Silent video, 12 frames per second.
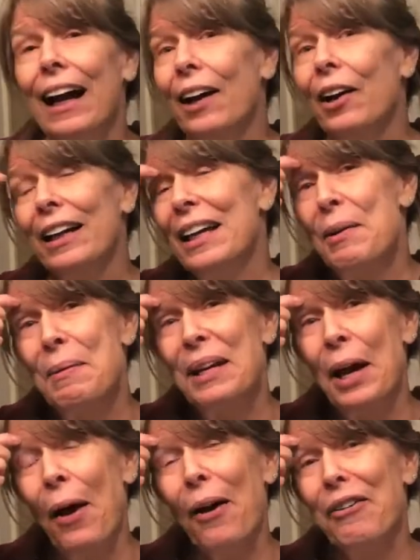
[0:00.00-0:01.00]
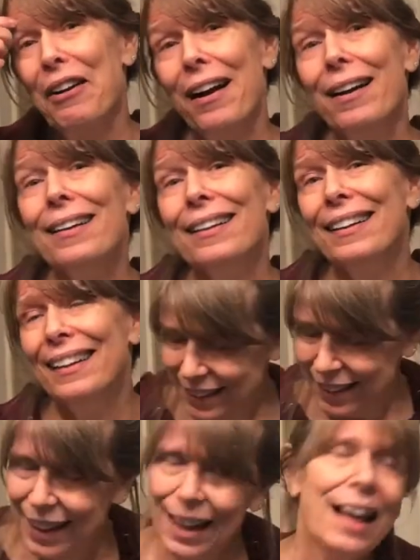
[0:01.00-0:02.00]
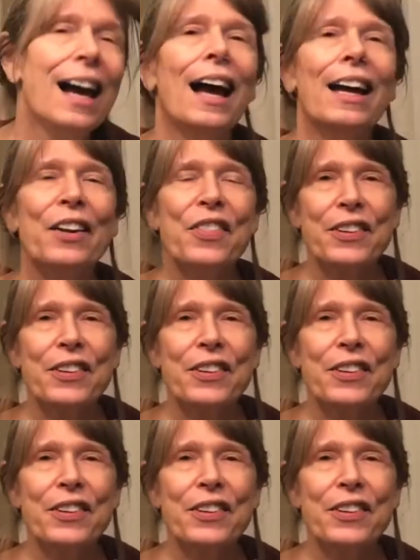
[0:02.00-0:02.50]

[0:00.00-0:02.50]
here we go, right? And they're